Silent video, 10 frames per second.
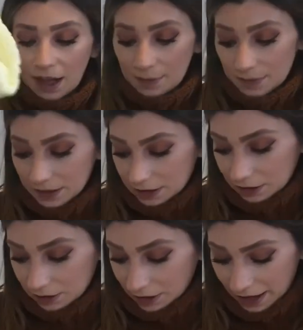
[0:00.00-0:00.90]

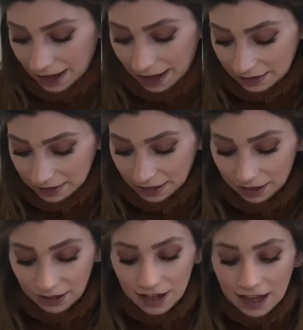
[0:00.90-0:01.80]
Little hat
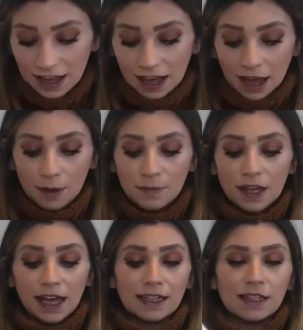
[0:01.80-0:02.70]
there. It
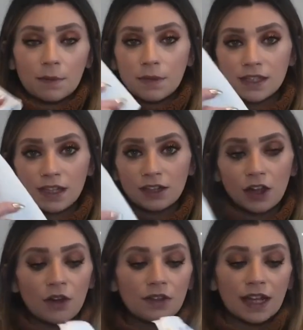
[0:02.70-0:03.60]
has a muslin
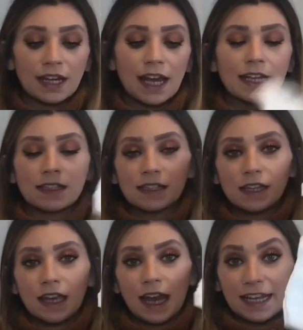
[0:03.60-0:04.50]
cloth and it has
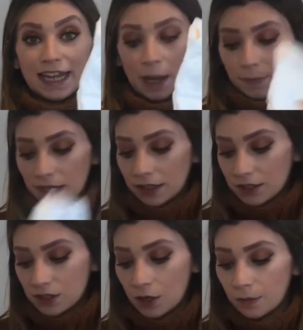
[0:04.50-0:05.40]
a nappy in it.
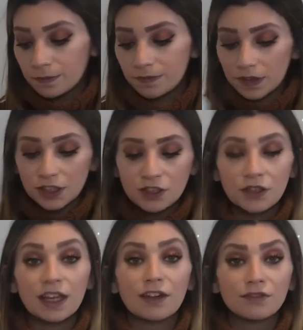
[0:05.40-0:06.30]
So
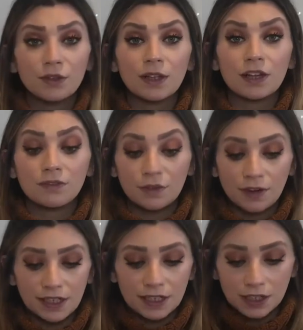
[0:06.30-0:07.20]
literally a full outfit
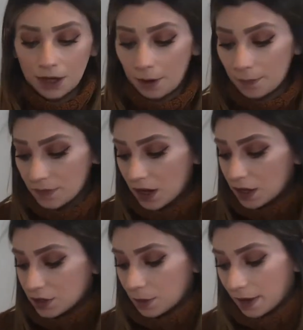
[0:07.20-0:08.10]
ready to go.
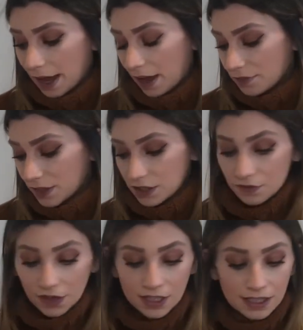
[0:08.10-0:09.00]
So we have his
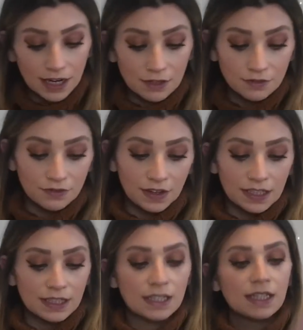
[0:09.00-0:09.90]
first outfit.